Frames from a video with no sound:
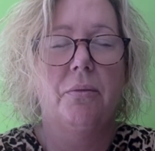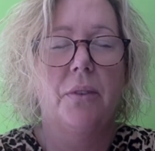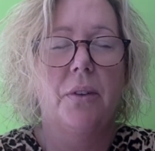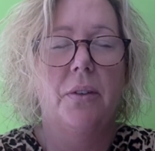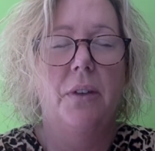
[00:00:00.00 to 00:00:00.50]

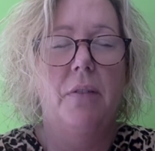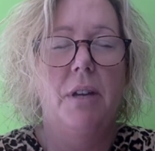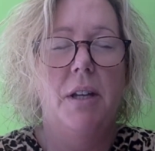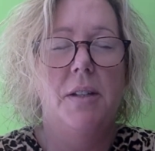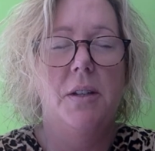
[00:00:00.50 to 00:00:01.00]
There
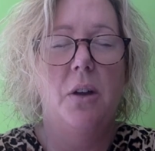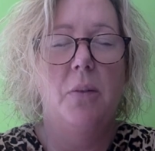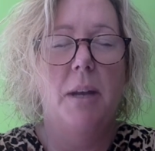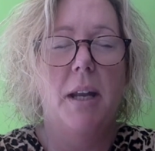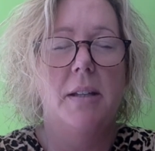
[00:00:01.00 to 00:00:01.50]
is no
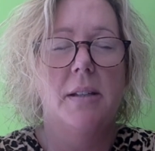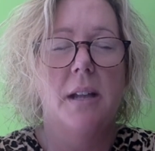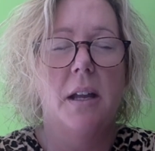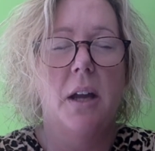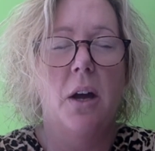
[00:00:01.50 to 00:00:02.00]
place
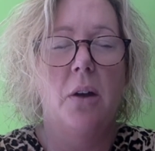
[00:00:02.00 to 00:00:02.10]
like home.